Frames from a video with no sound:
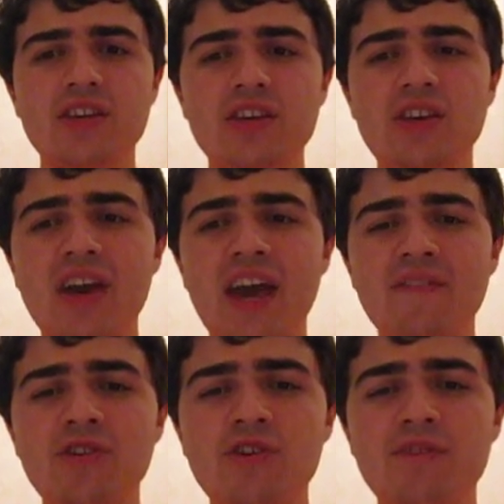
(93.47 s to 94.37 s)
You
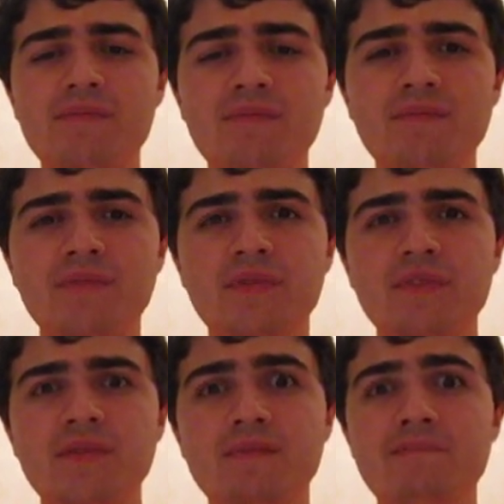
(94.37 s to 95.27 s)
have your
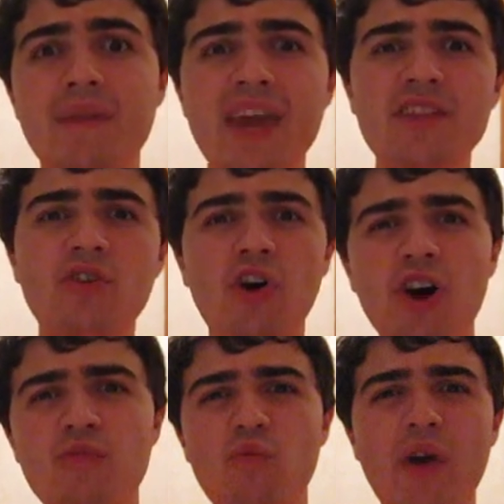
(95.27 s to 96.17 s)
main
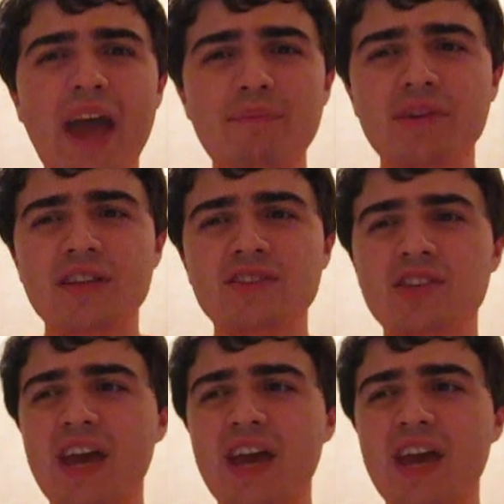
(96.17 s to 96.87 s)
arm weapons,